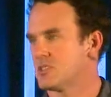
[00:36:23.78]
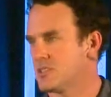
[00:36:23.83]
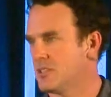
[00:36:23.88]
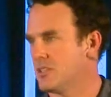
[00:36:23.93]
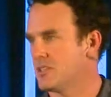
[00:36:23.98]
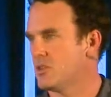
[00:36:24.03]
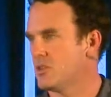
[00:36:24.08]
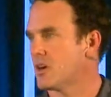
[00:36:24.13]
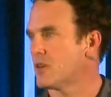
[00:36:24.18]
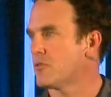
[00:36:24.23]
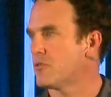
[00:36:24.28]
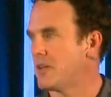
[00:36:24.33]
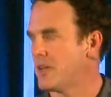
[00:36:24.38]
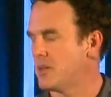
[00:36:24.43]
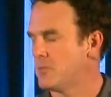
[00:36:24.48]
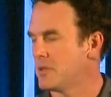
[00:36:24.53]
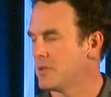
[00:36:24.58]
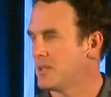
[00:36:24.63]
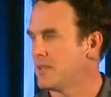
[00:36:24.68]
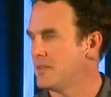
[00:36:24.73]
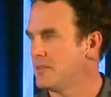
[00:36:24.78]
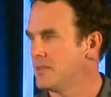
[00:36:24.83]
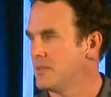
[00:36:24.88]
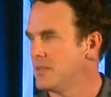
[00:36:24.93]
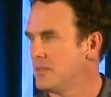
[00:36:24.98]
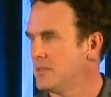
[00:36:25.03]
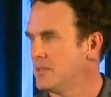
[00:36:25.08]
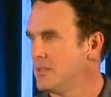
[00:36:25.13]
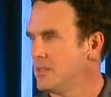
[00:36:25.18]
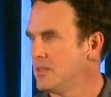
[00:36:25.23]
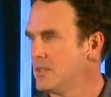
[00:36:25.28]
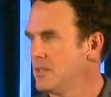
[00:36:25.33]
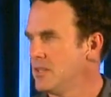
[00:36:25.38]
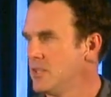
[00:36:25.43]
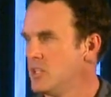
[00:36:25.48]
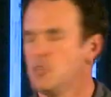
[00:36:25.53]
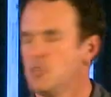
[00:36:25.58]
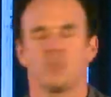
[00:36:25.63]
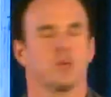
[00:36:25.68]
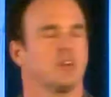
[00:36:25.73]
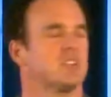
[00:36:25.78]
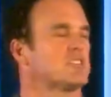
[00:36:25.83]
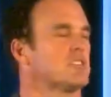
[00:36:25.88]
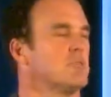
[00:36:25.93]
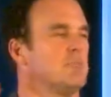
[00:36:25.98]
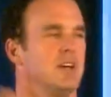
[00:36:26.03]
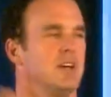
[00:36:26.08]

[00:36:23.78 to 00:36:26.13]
has done to our family. You preached a